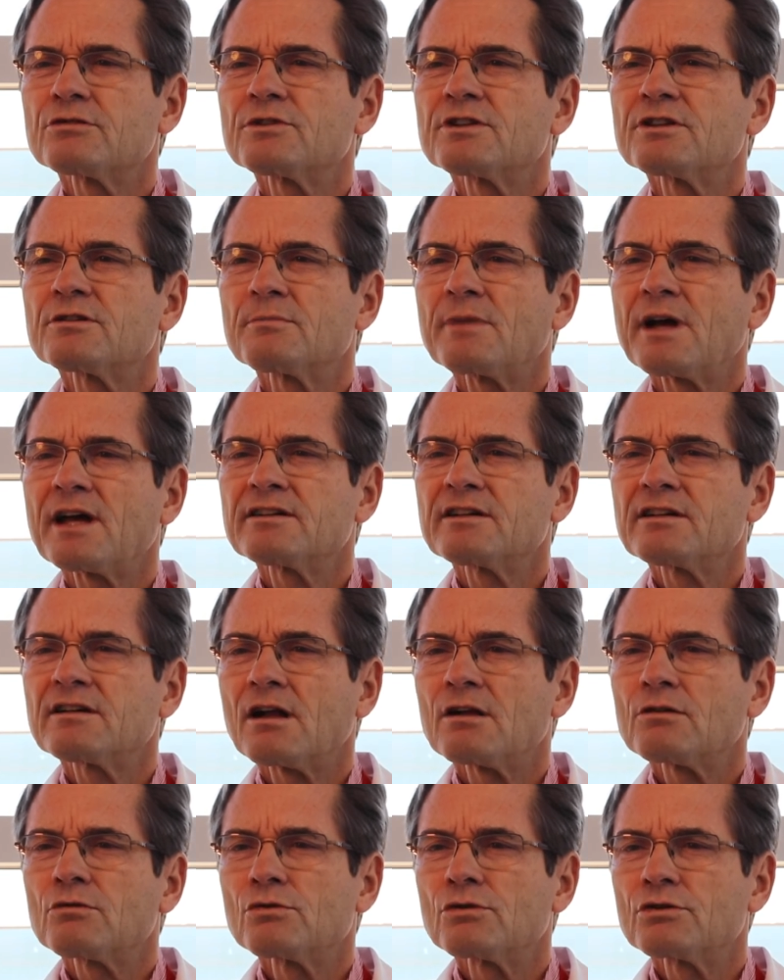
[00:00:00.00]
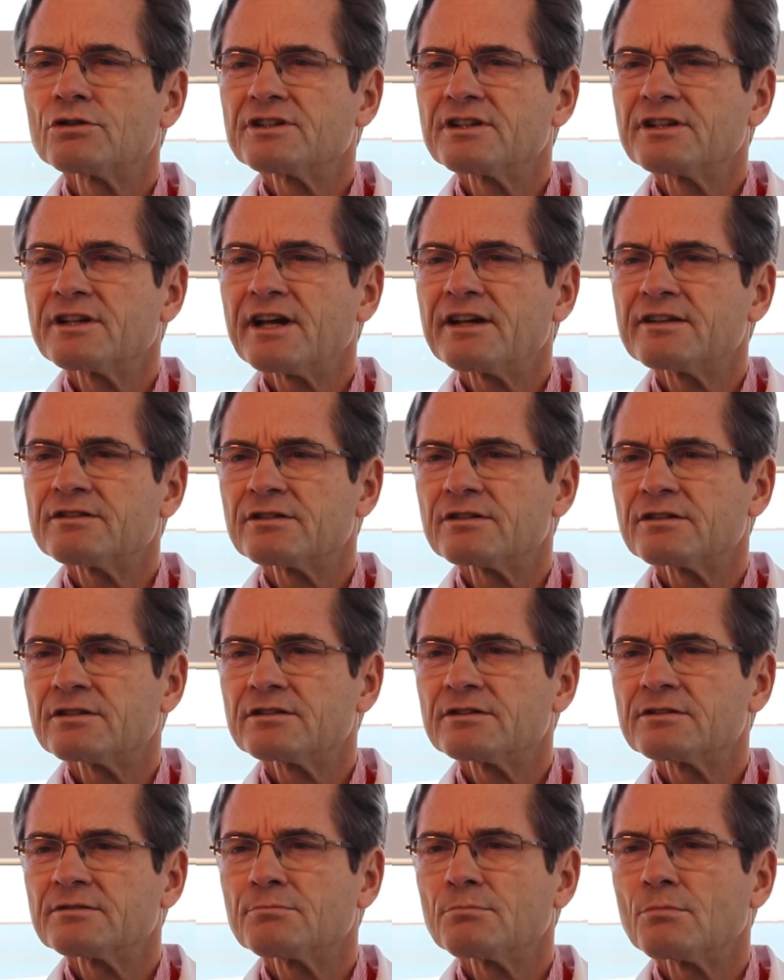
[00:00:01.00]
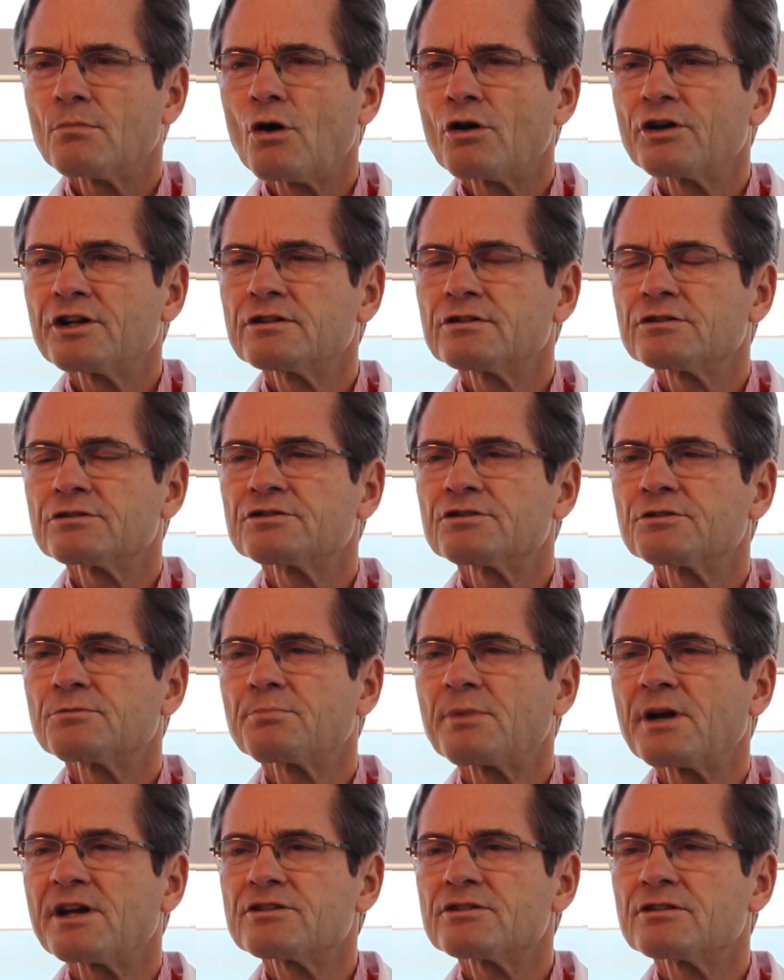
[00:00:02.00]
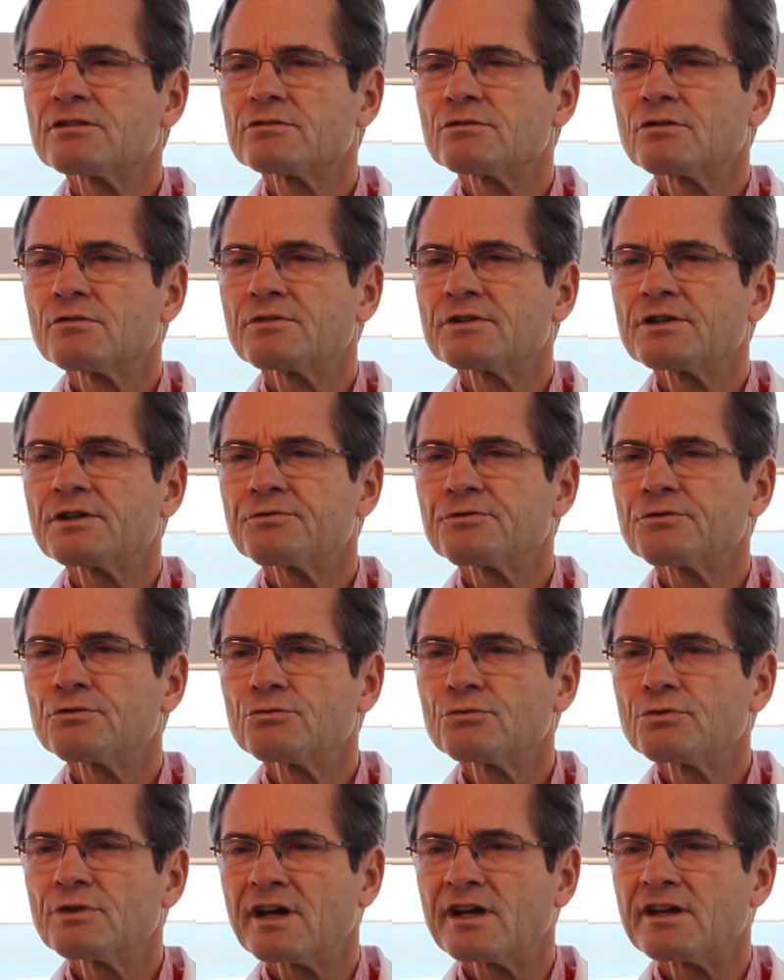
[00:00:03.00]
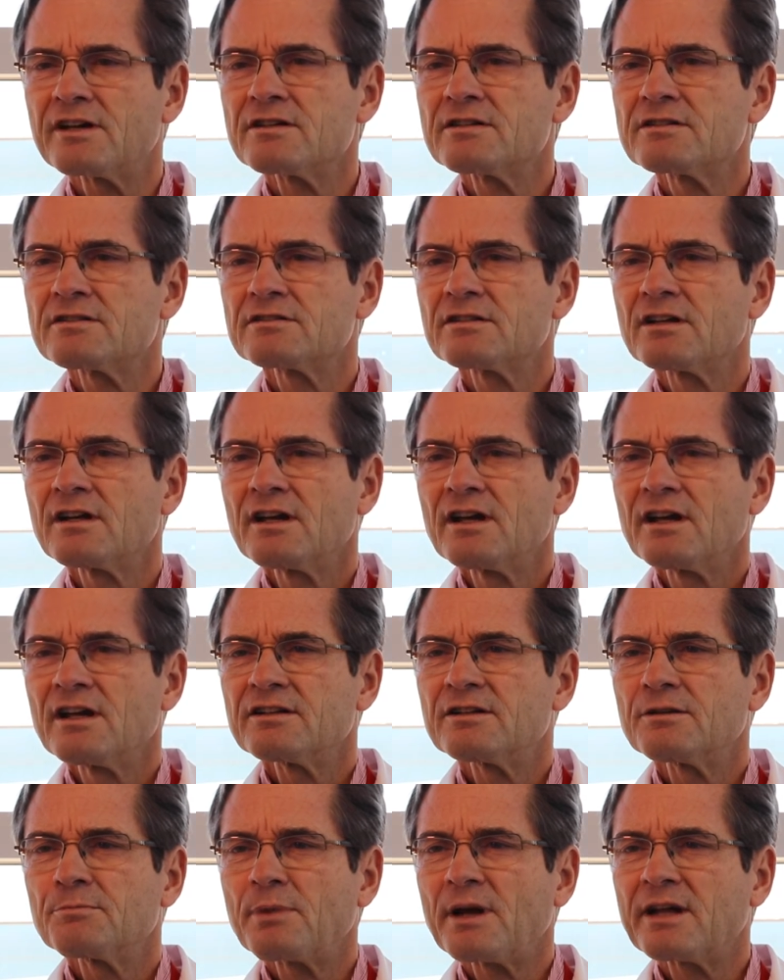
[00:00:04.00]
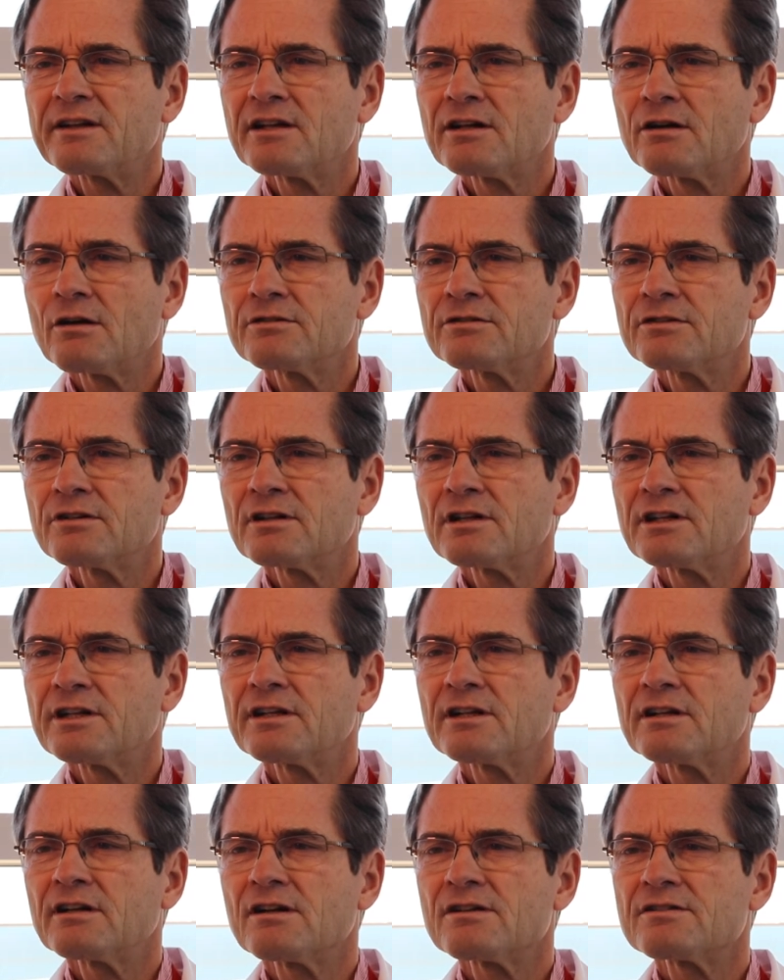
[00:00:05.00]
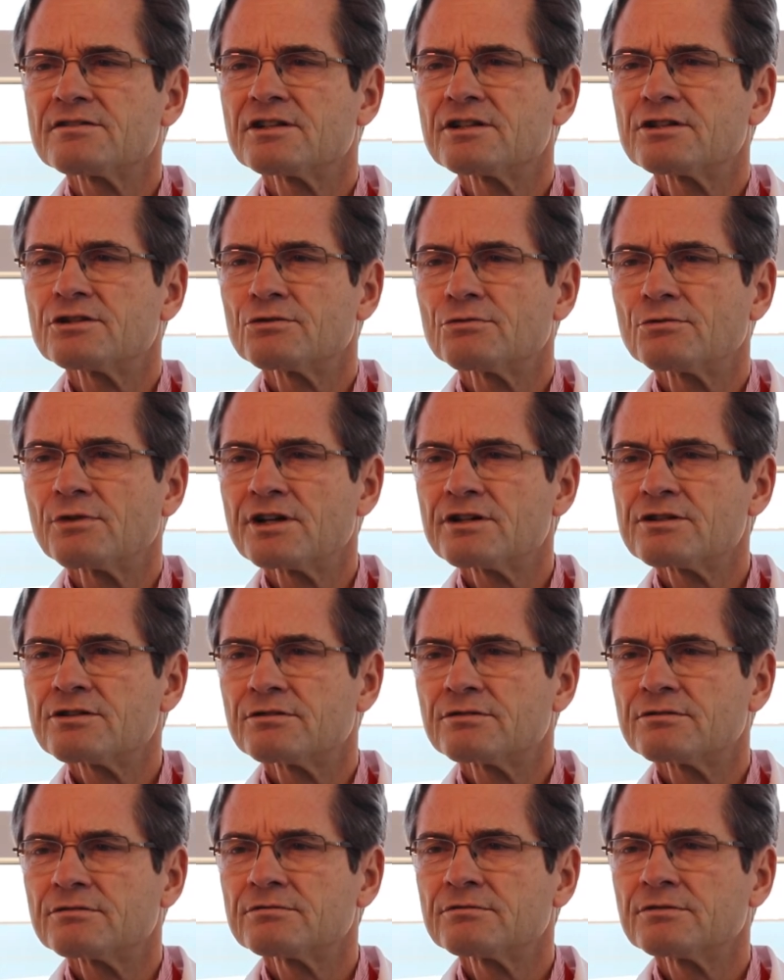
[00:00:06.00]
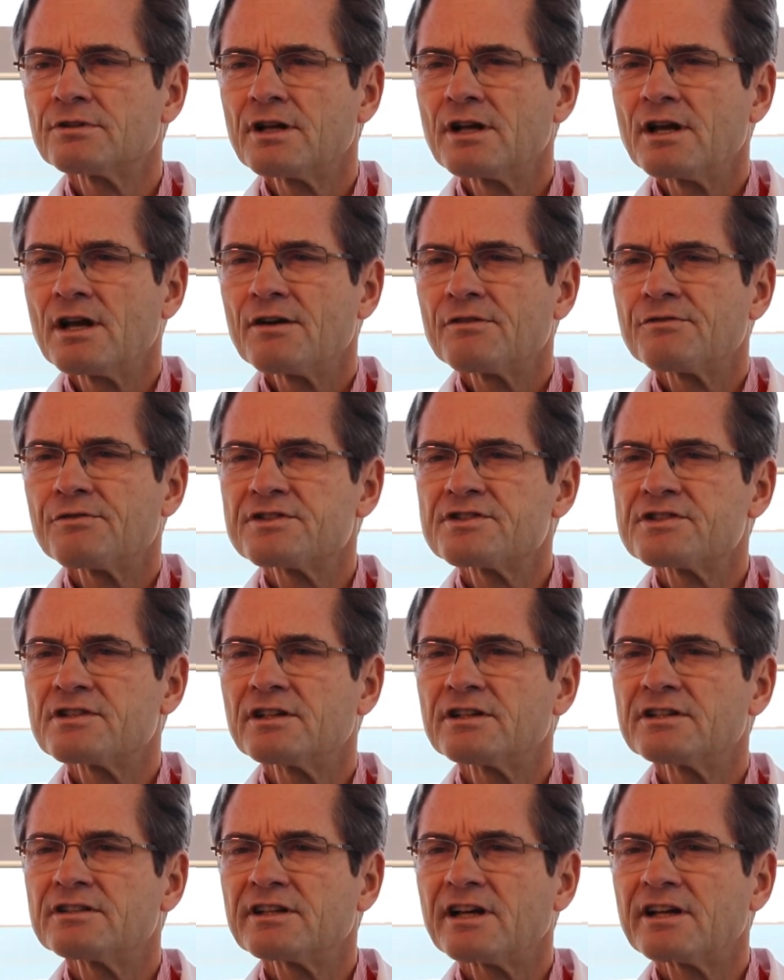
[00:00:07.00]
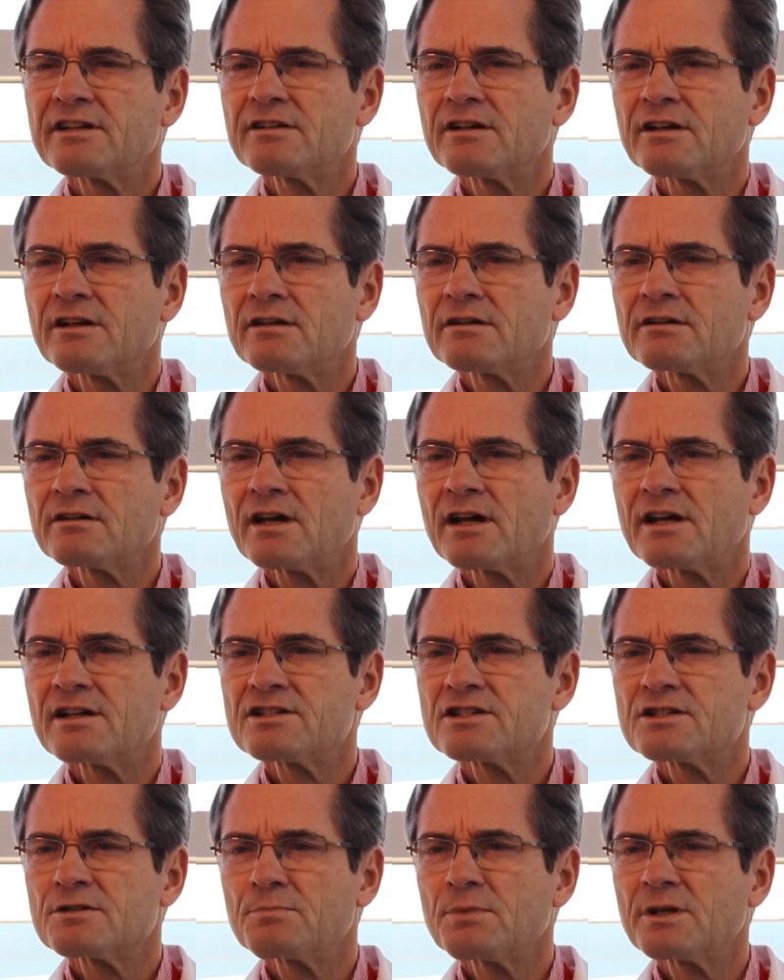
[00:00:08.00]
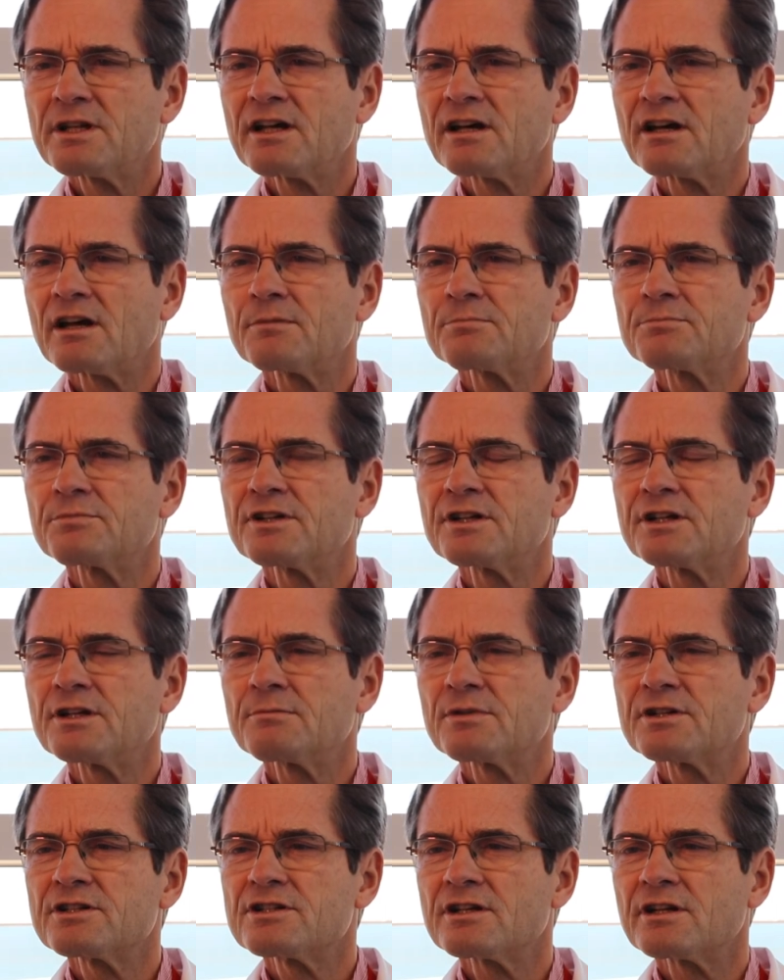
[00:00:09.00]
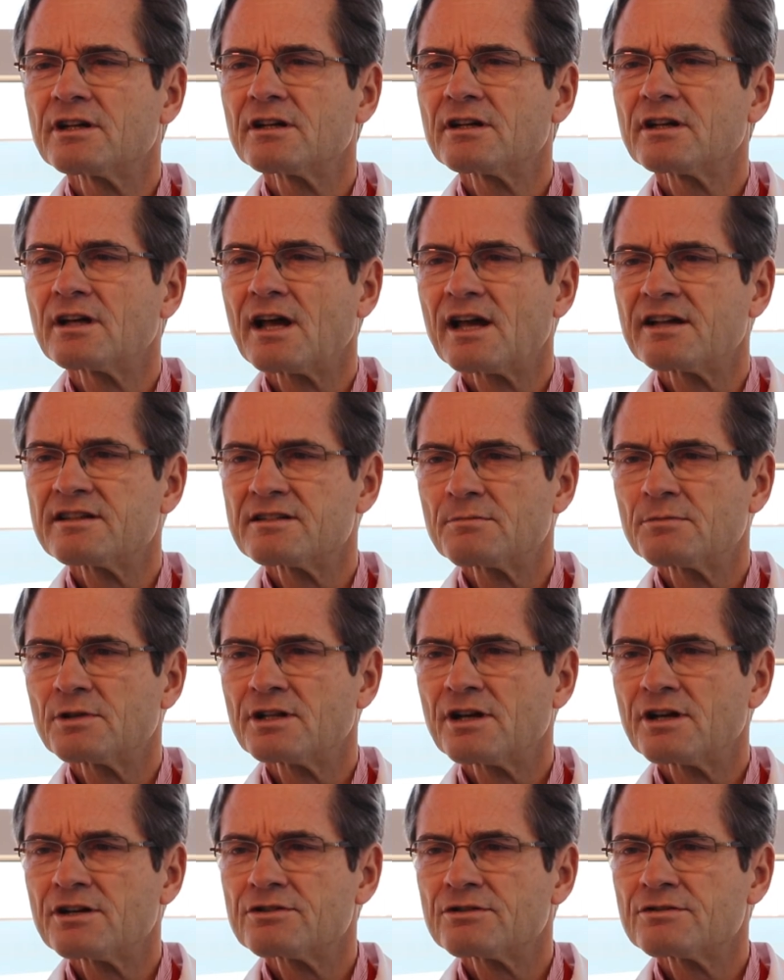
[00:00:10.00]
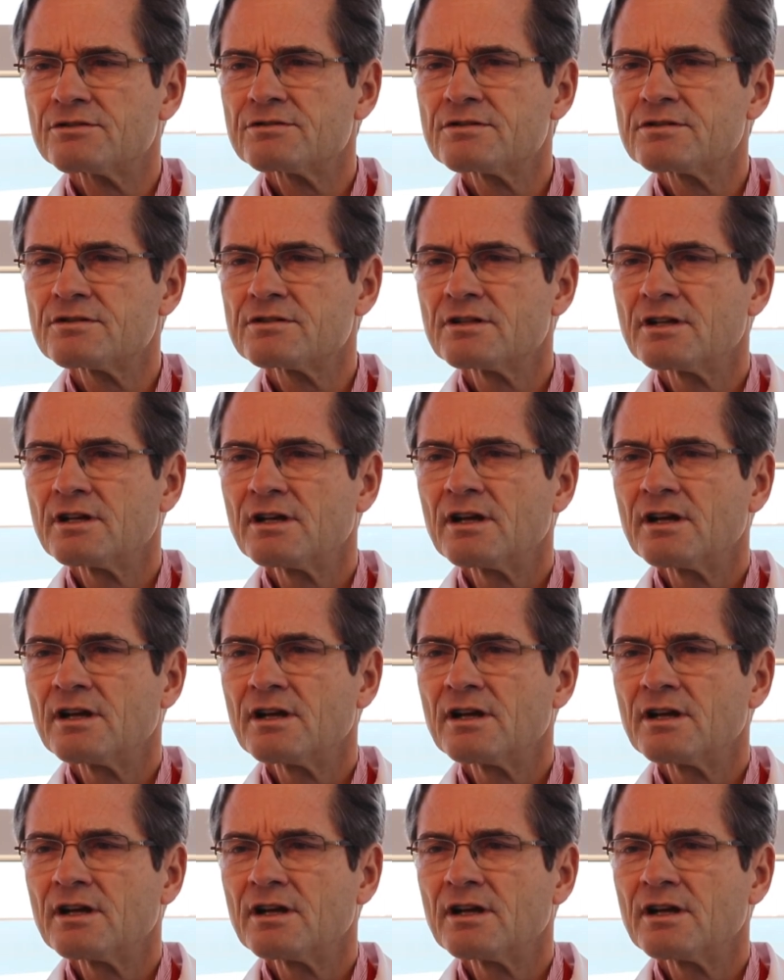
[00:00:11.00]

with the medical coordinator, monitors the patient over a few days, depending on the clinical situation, facilitating and speeding up the imaging examinations,